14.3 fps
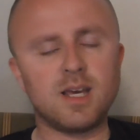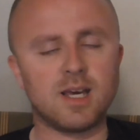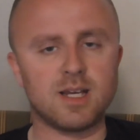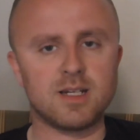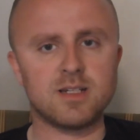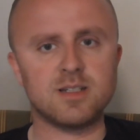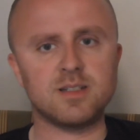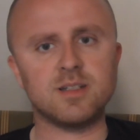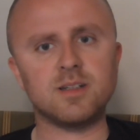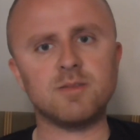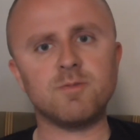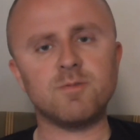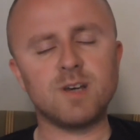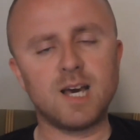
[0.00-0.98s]
And
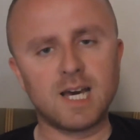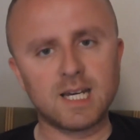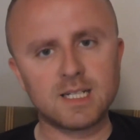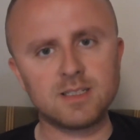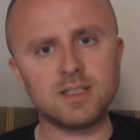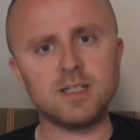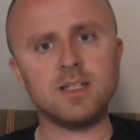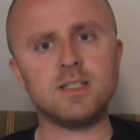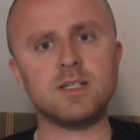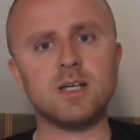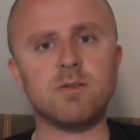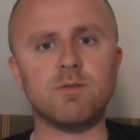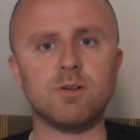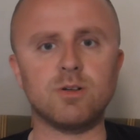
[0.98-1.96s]
the acting in
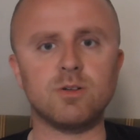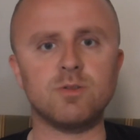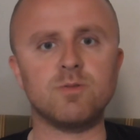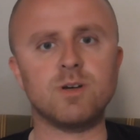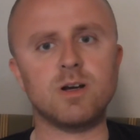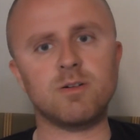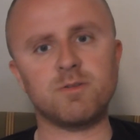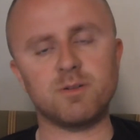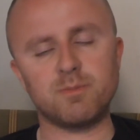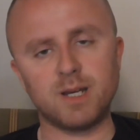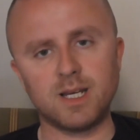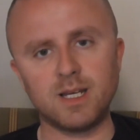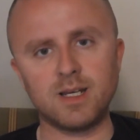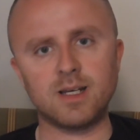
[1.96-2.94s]
general, Vera
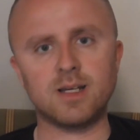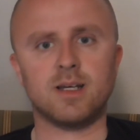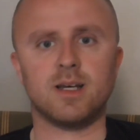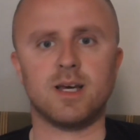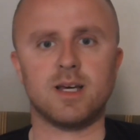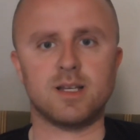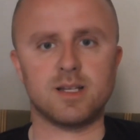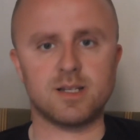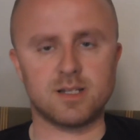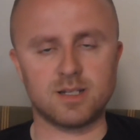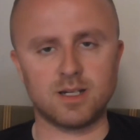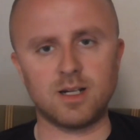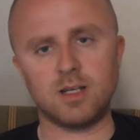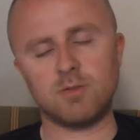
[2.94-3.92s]
Farmiga
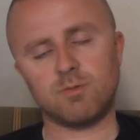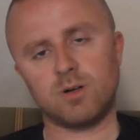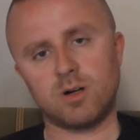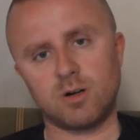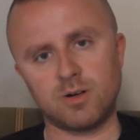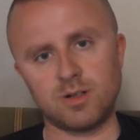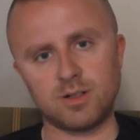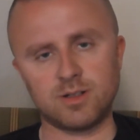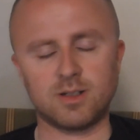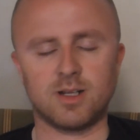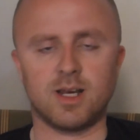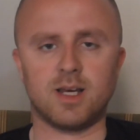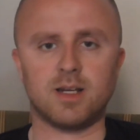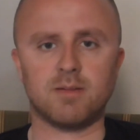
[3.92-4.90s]
as Elaine
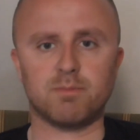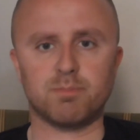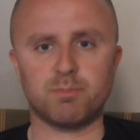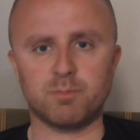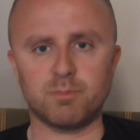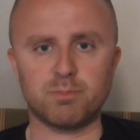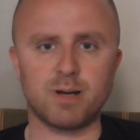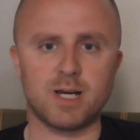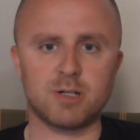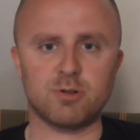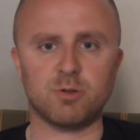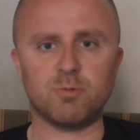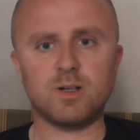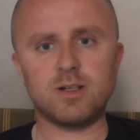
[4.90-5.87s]
Warren and
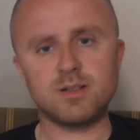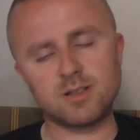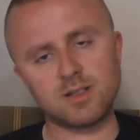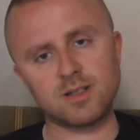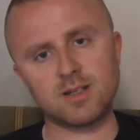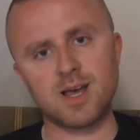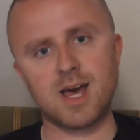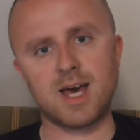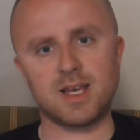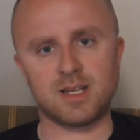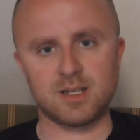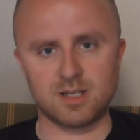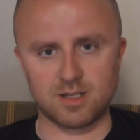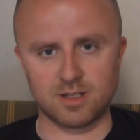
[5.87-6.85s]
Patrick Wilson
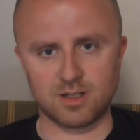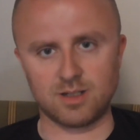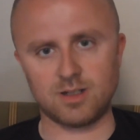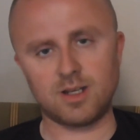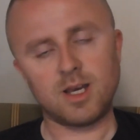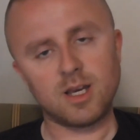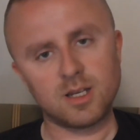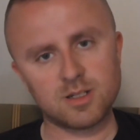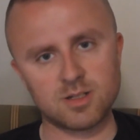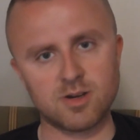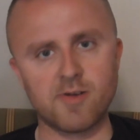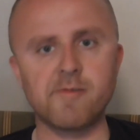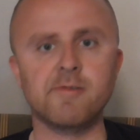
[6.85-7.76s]
as Ed